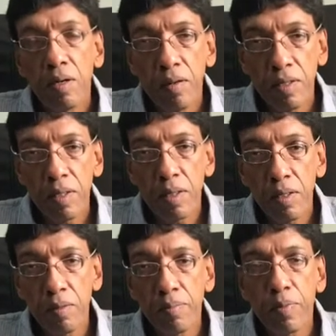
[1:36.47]

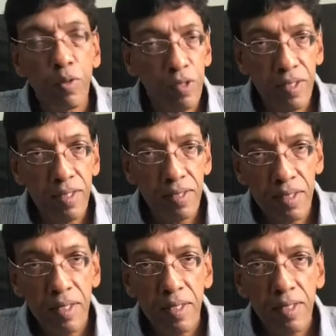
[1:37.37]
the
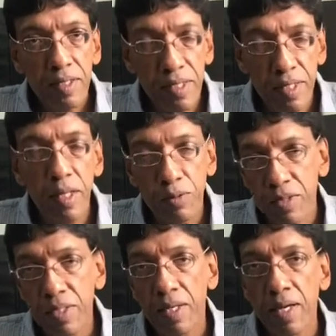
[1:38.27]
process set out
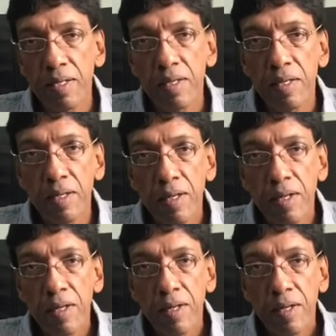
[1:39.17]
in that.
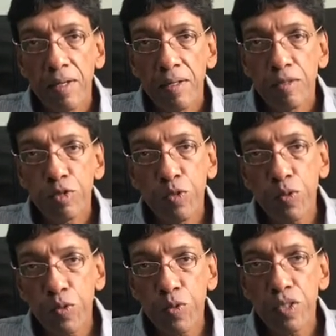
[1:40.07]

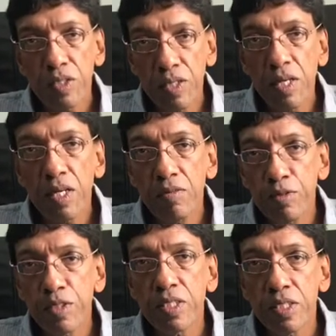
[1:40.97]
So Sri Lanka
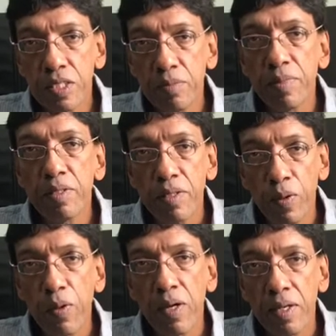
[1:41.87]
would still be
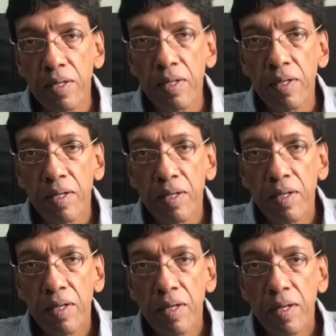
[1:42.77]
required
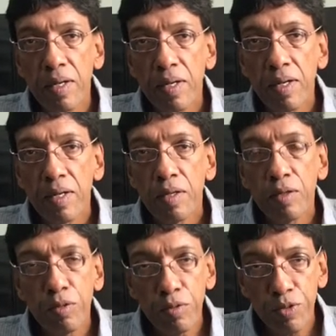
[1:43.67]

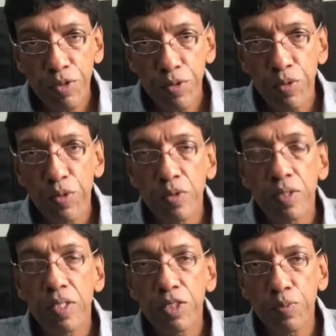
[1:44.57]
to show
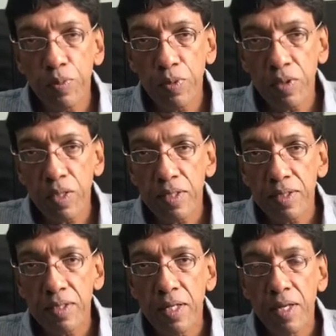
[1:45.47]
its
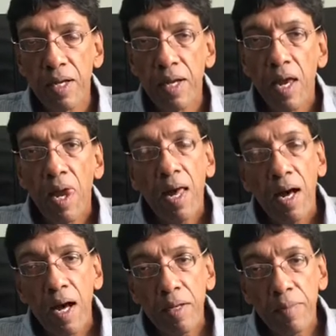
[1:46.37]
progress.
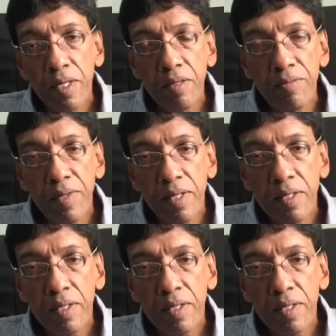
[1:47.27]
I believe that